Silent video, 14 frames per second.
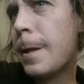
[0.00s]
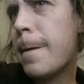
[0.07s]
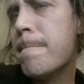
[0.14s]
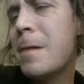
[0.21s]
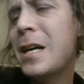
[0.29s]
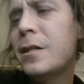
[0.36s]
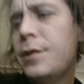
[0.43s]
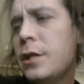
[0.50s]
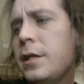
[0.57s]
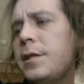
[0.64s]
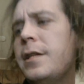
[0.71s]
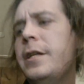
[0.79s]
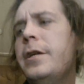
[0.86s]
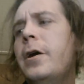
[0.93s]
I was
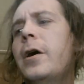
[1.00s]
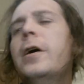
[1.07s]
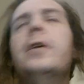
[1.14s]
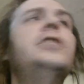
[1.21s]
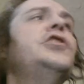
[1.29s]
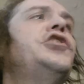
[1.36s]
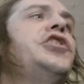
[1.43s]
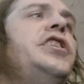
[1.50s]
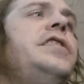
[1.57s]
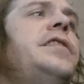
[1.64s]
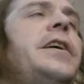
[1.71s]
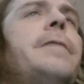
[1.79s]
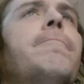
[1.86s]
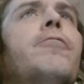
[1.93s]
listening to her, and she's
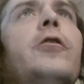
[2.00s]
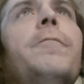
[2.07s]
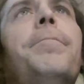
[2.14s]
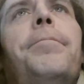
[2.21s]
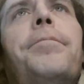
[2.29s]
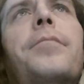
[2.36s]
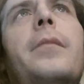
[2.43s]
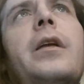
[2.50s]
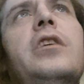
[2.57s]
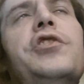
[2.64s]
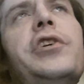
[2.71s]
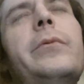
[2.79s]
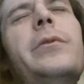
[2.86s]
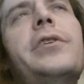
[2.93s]
Hebrew, and
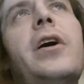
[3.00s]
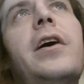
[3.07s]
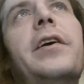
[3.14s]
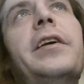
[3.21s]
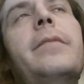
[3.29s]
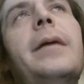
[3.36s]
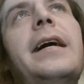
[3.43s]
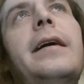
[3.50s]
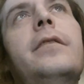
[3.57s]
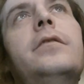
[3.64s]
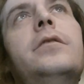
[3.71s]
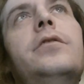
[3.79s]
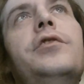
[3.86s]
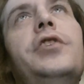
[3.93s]
she was talking about
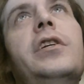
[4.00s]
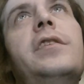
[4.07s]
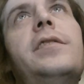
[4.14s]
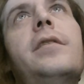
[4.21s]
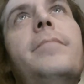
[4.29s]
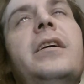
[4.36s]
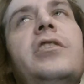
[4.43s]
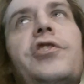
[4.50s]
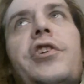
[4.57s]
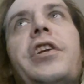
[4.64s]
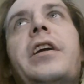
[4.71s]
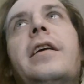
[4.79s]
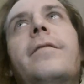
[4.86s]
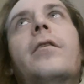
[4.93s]
just the
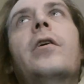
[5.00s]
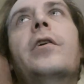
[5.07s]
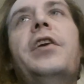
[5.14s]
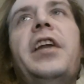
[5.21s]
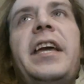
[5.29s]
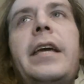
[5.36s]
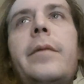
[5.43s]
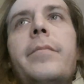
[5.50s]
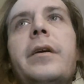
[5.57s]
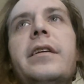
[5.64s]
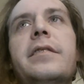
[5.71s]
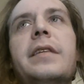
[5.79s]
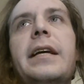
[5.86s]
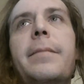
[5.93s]
mentioning of her name
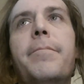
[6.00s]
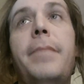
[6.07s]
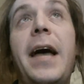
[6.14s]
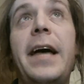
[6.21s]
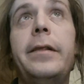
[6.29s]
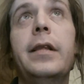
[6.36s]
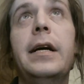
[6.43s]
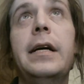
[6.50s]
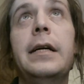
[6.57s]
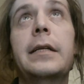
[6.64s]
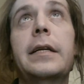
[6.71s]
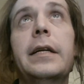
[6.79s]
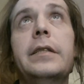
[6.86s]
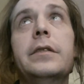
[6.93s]
is like bad
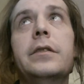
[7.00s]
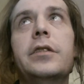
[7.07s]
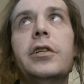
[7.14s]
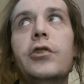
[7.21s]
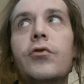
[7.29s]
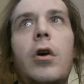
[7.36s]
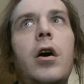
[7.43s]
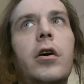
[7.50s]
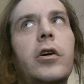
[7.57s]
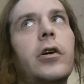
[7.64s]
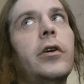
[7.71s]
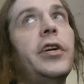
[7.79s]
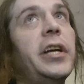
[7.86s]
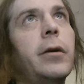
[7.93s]
luck and can draw
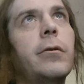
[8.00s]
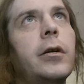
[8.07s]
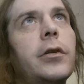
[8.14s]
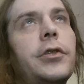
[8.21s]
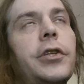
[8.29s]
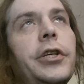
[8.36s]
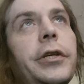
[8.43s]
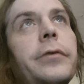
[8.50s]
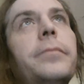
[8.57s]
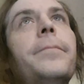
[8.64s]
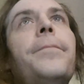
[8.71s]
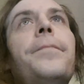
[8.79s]
her nearer to you.